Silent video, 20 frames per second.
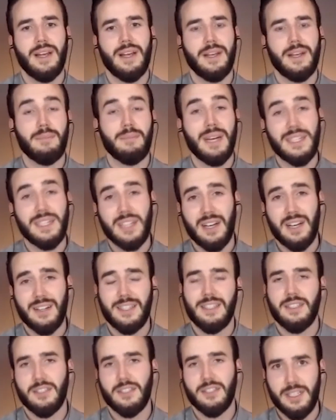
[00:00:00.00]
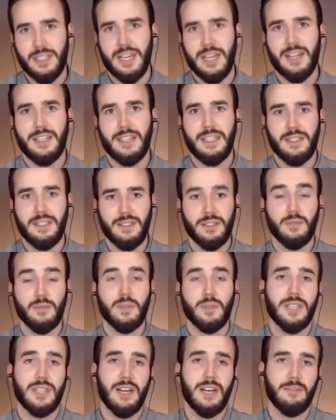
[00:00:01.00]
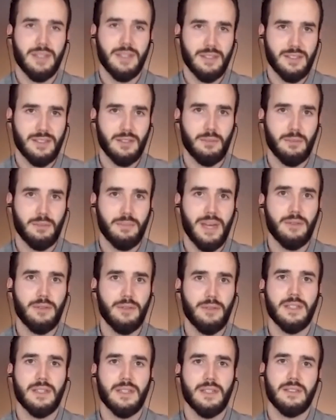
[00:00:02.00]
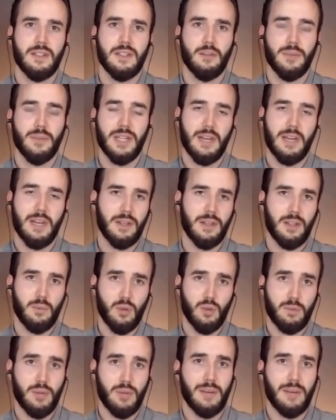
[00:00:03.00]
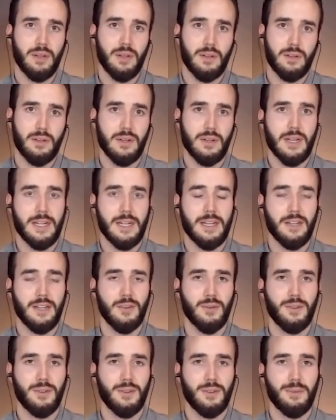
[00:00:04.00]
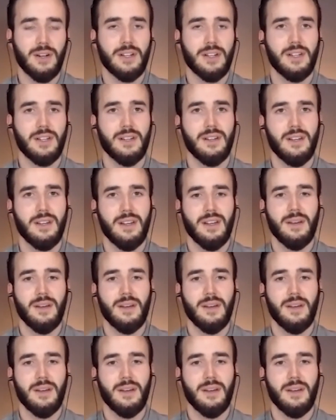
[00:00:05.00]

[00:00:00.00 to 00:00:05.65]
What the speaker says: like maitake and shiitake too, which have medicinal benefits and are becoming a little more popular in North America.